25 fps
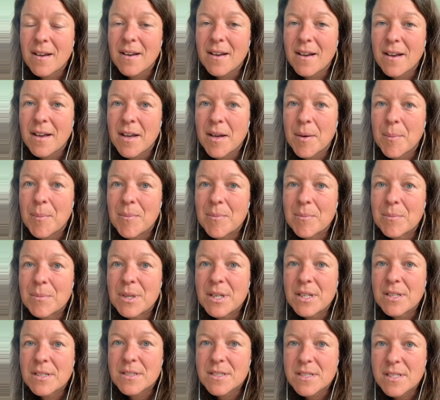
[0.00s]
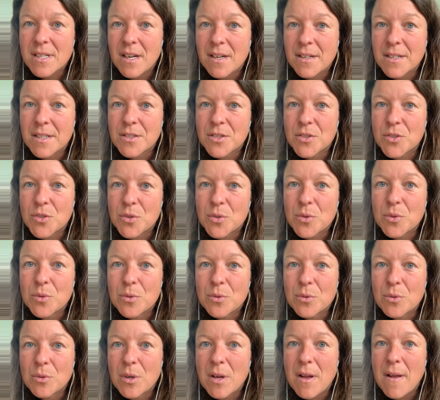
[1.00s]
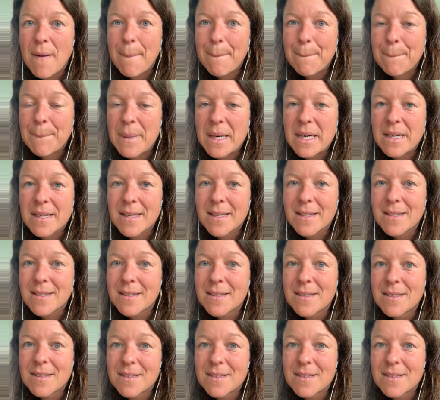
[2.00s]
am tied to my